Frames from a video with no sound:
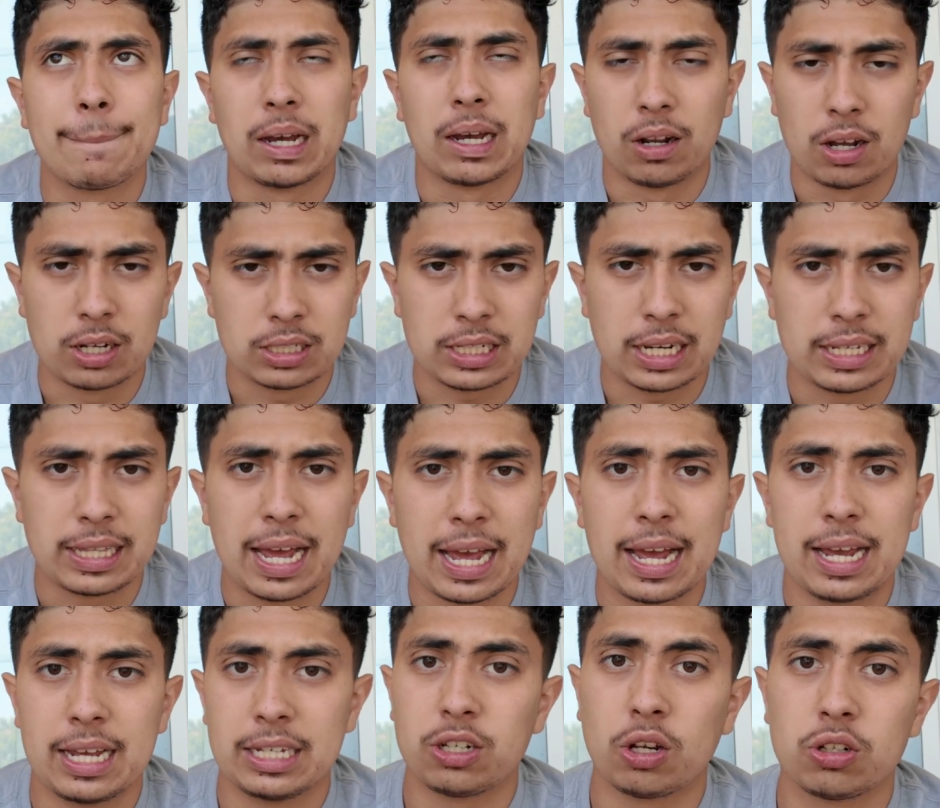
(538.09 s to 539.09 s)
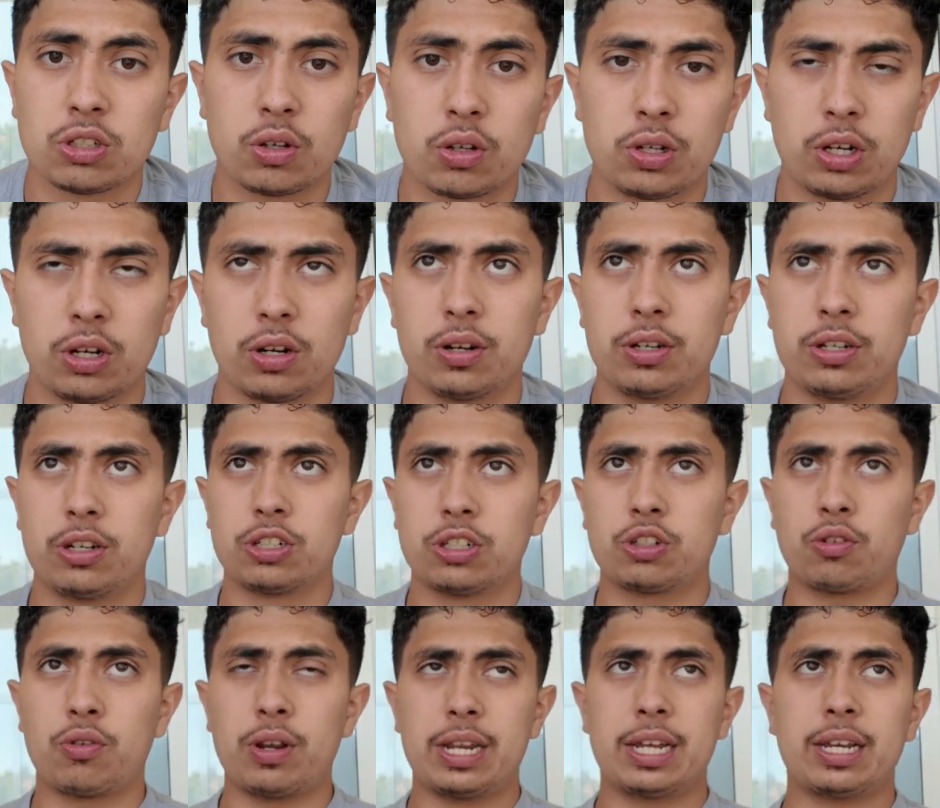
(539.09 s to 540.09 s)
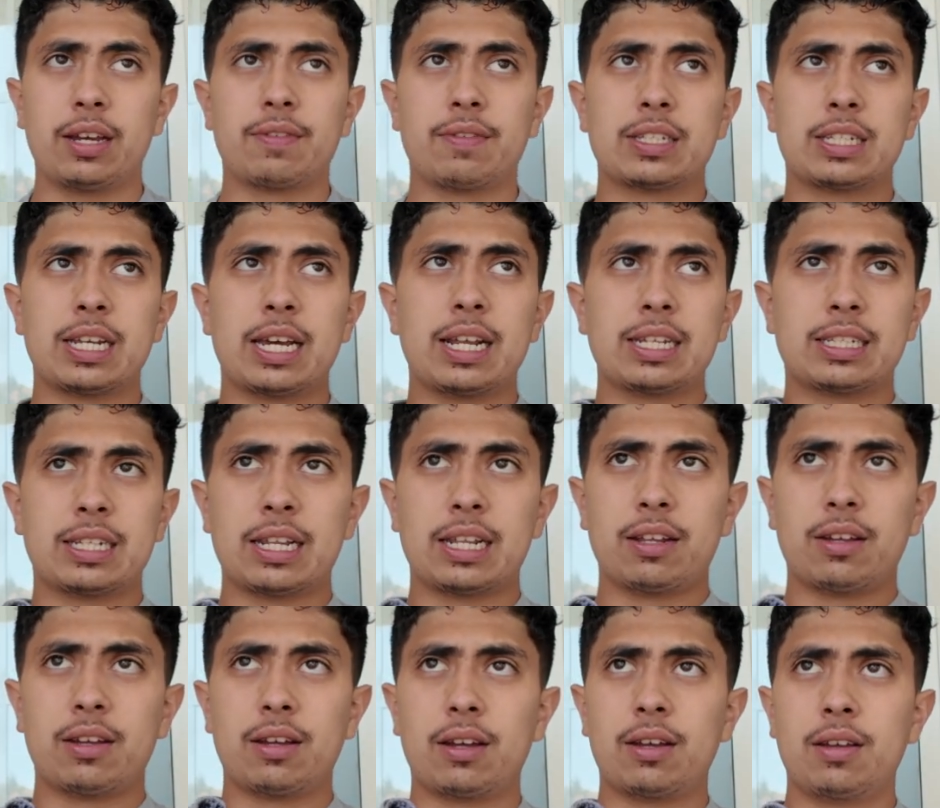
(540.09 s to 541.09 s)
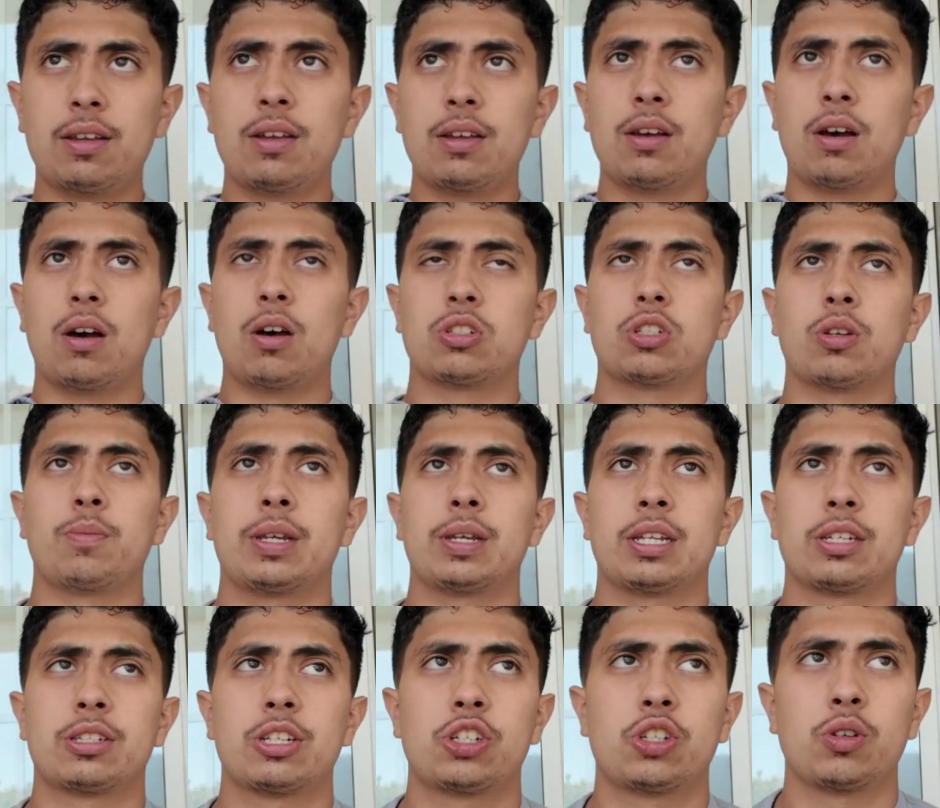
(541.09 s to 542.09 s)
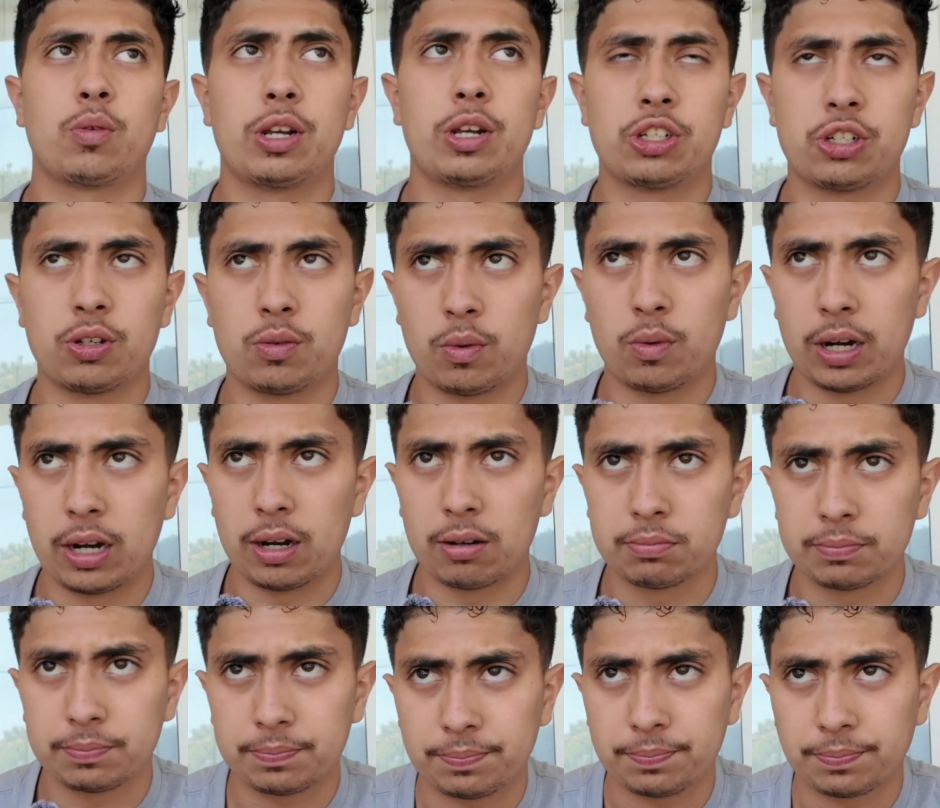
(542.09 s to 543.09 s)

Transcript: Alongside that, it's also your screening of the tenants, and also being in a situation where